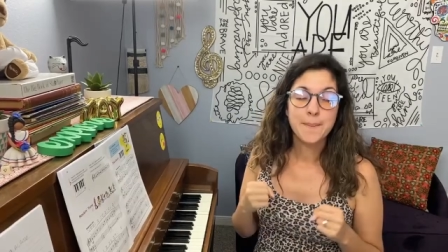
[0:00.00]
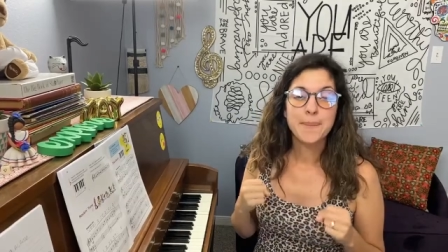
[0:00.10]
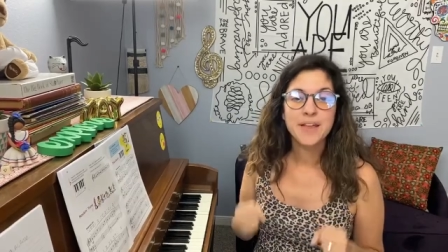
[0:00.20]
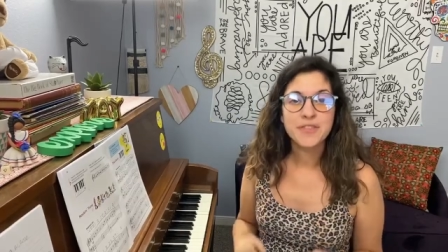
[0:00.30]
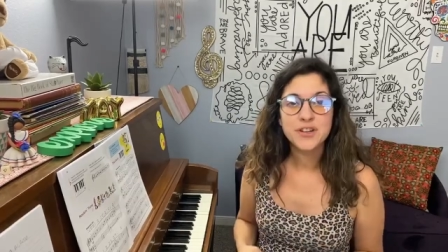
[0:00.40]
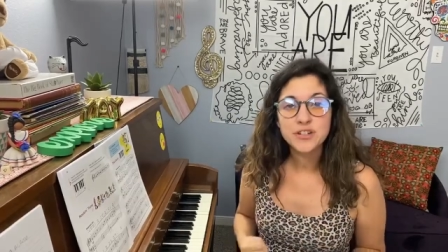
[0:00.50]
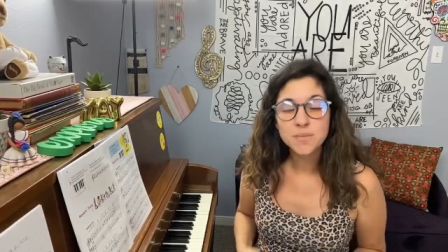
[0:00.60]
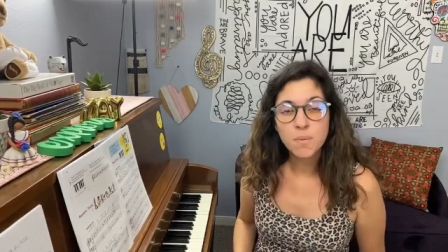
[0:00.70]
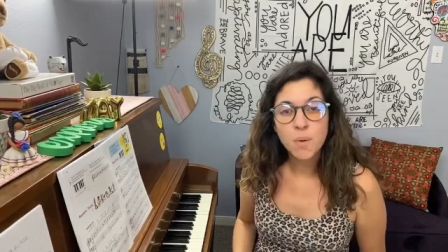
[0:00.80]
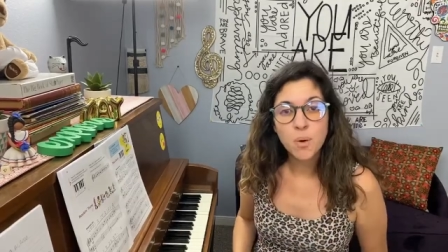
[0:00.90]
but there's
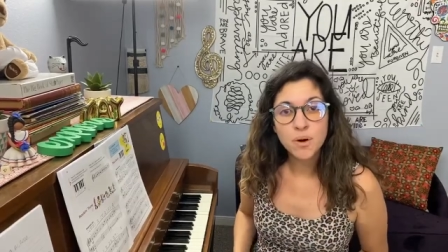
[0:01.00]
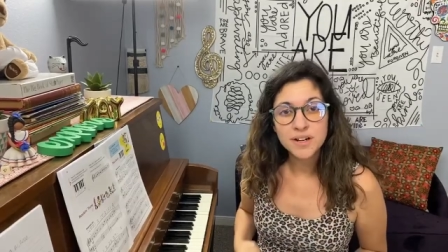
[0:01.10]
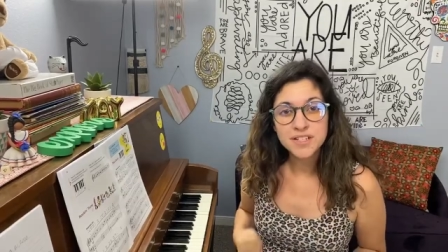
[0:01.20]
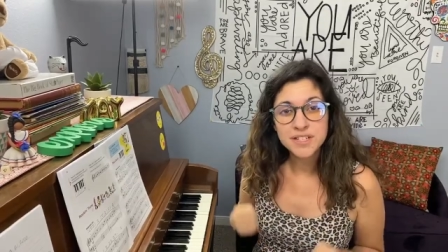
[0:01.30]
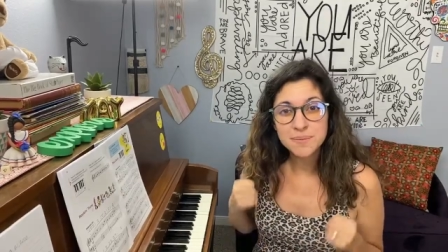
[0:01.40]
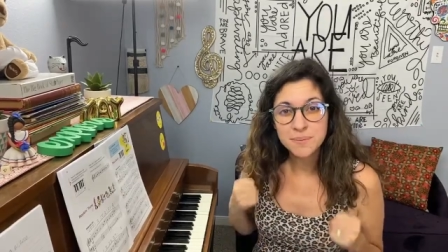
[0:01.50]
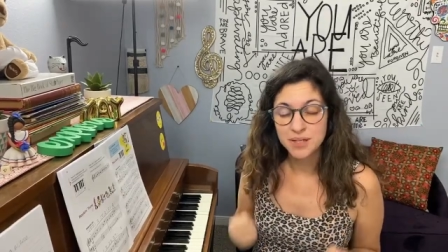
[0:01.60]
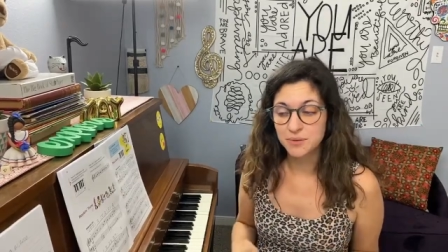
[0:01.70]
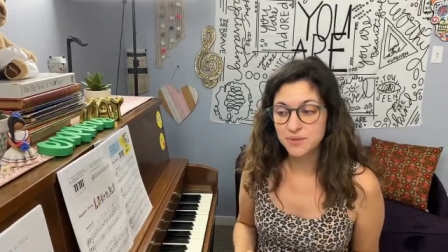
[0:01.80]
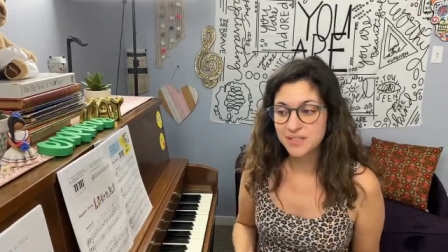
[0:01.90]
more to
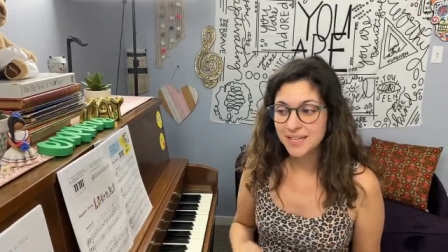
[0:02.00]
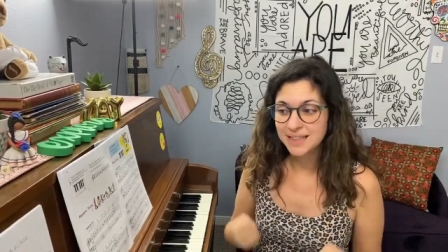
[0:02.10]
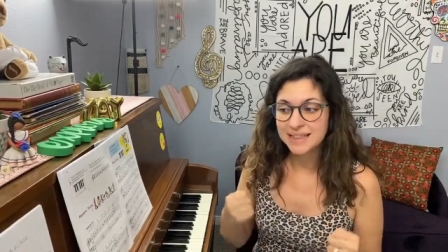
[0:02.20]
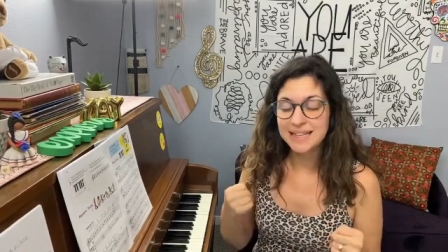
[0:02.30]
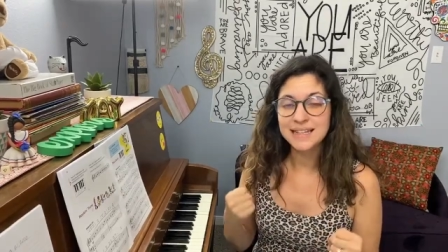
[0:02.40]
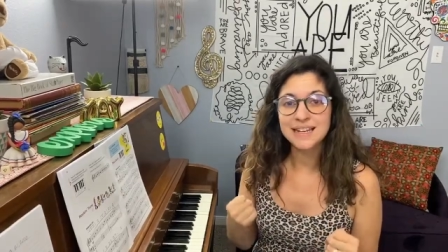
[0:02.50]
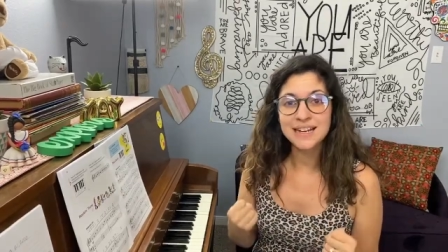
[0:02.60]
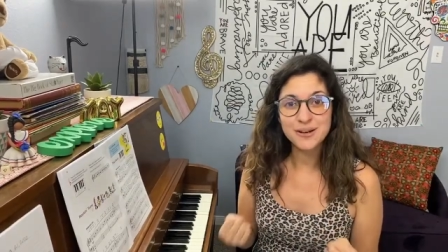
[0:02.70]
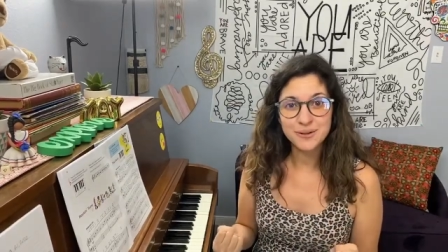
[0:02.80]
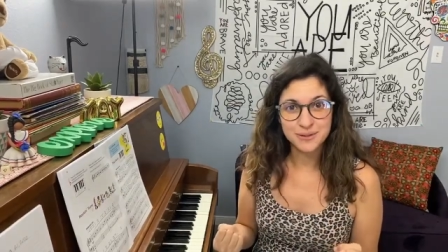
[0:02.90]
music than the
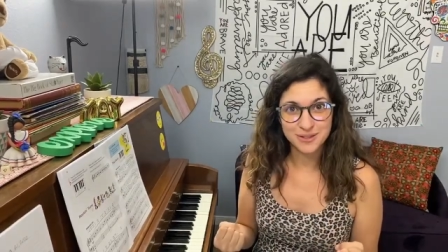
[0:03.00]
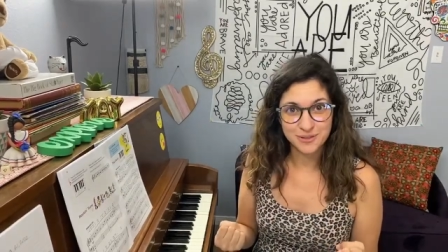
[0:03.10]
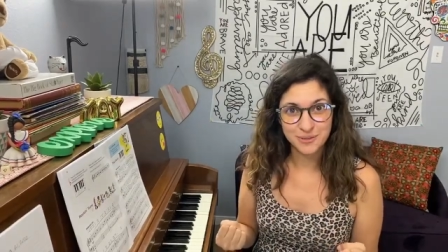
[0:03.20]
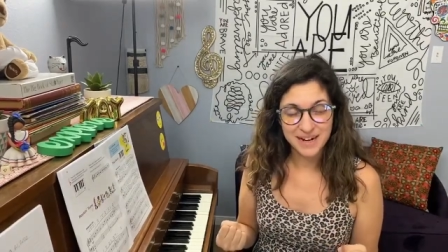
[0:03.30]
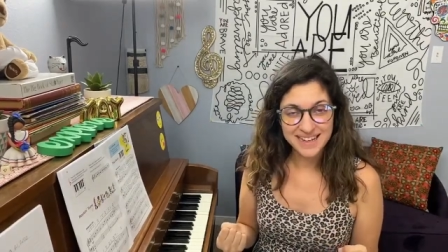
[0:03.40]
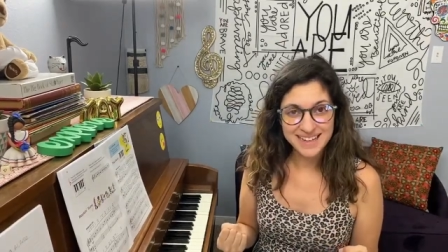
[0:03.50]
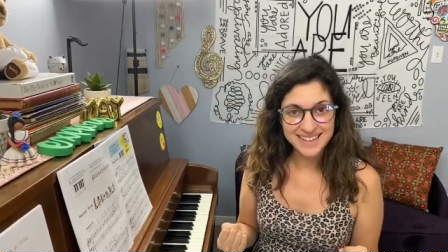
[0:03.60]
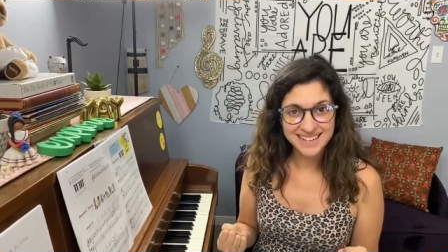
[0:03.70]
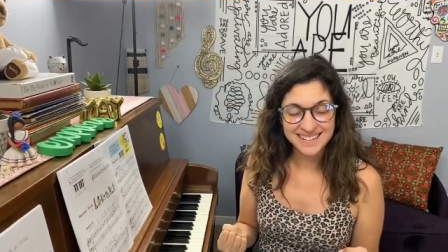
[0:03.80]
notes, right?